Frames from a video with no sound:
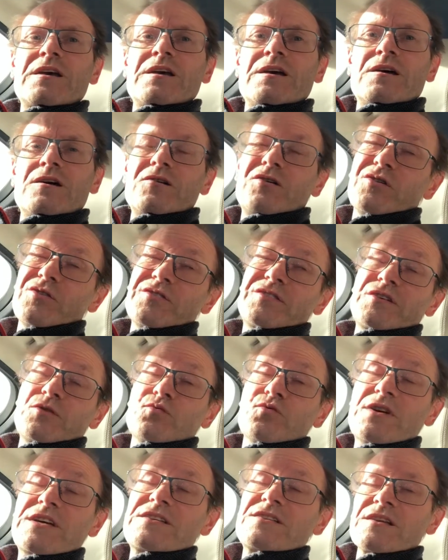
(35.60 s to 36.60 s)
or until
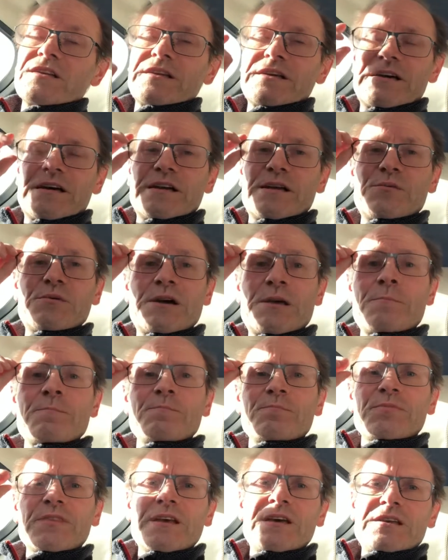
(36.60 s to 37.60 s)
recently anyway.
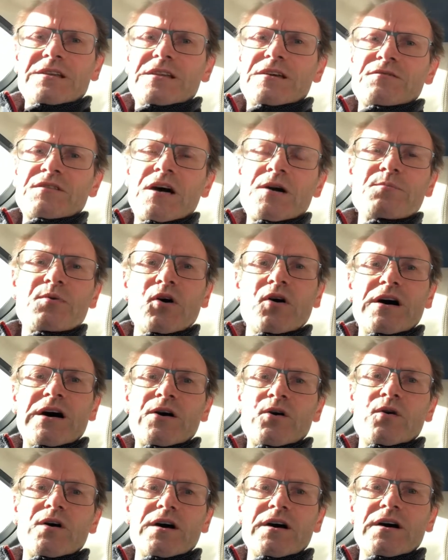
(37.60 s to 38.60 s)
They've now brought
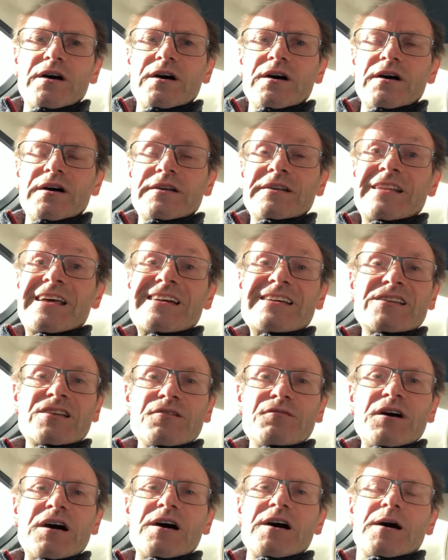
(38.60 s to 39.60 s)
out a
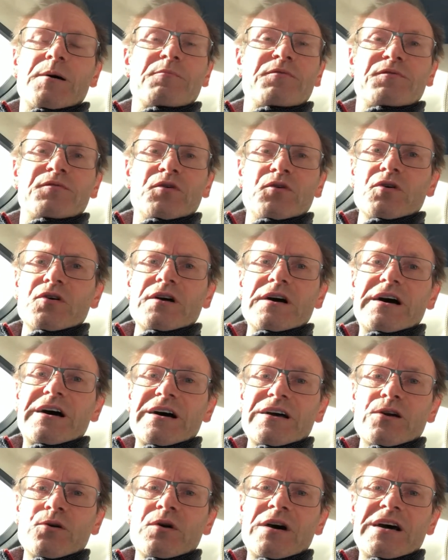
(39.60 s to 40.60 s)
native app for
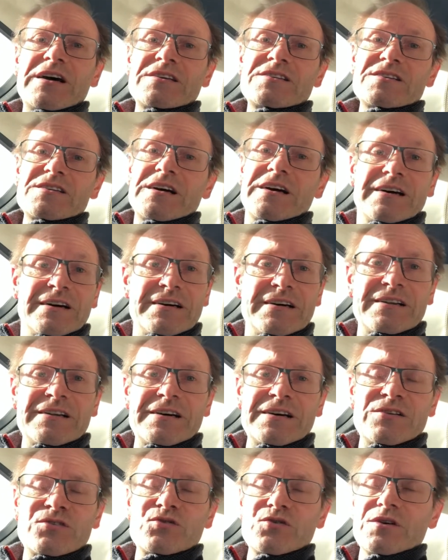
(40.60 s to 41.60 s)
iOS and
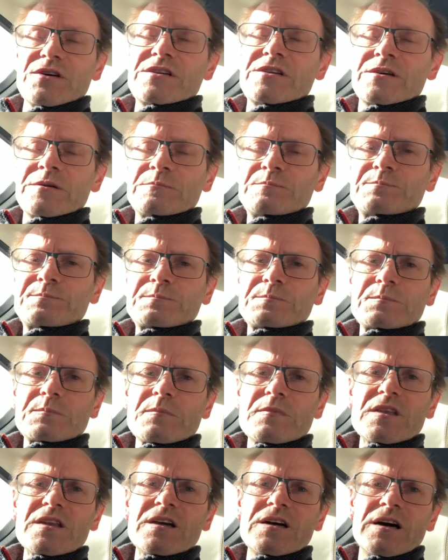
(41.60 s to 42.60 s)
Android,
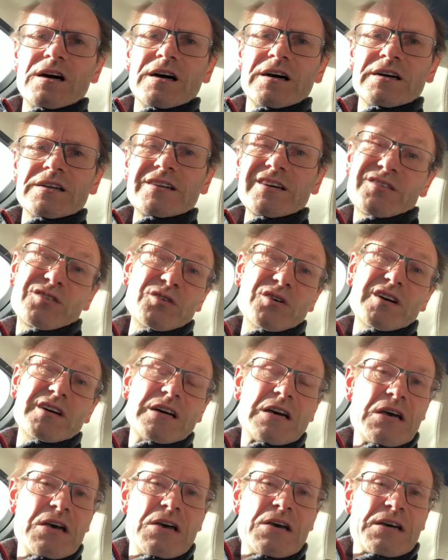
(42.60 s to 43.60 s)
and I thought
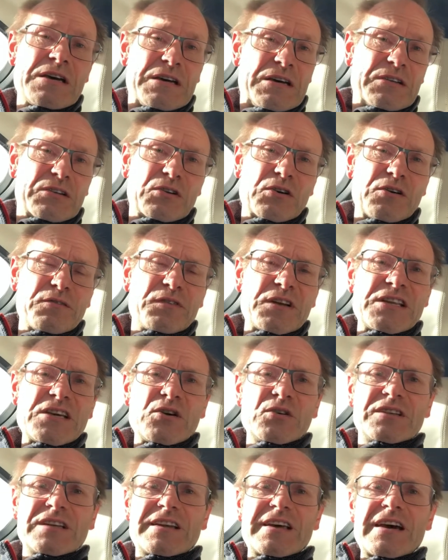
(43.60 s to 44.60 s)
do a video
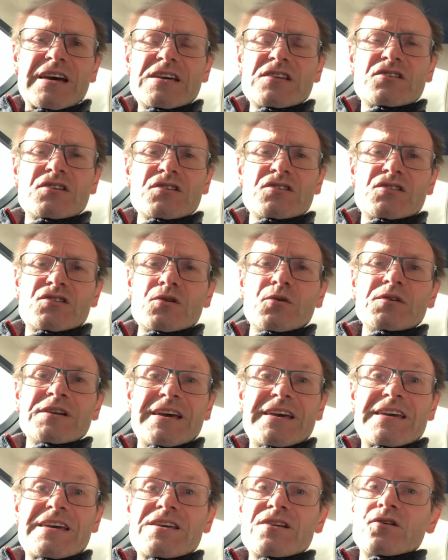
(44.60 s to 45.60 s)
today just showing
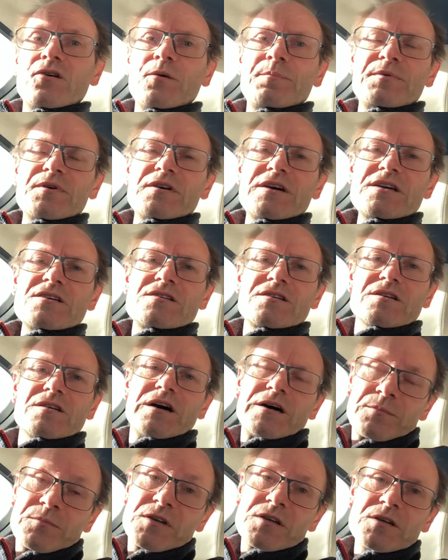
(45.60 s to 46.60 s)
it in operation.
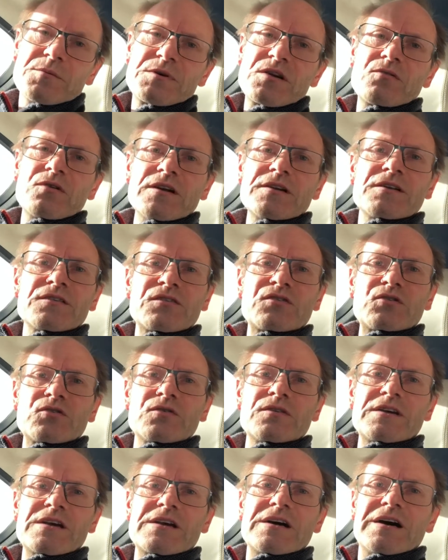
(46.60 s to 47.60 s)
I'm going to be running through
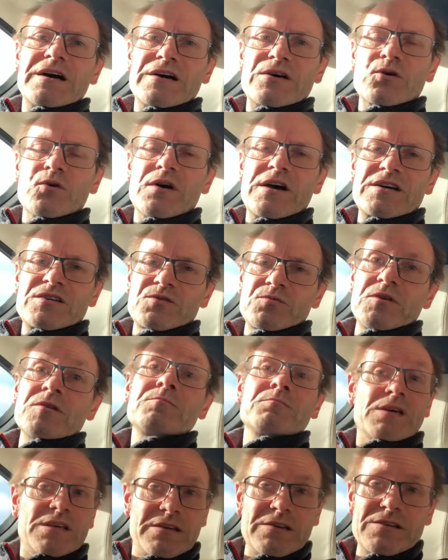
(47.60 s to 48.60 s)
the iOS one
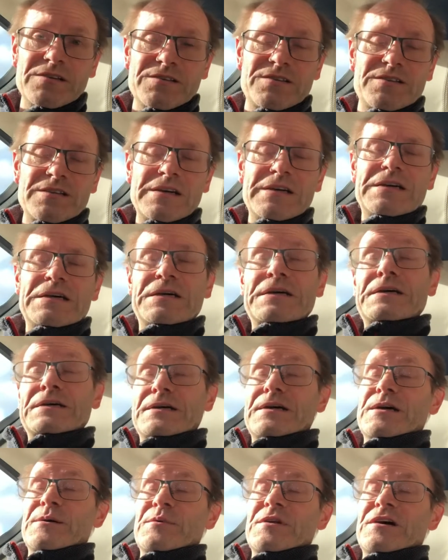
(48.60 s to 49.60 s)
because
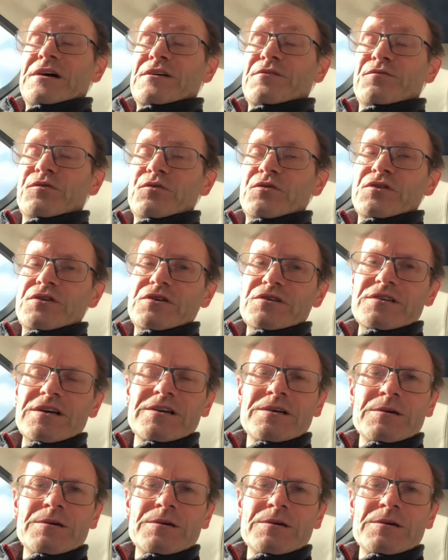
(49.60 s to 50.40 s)
I'm an iPhone user.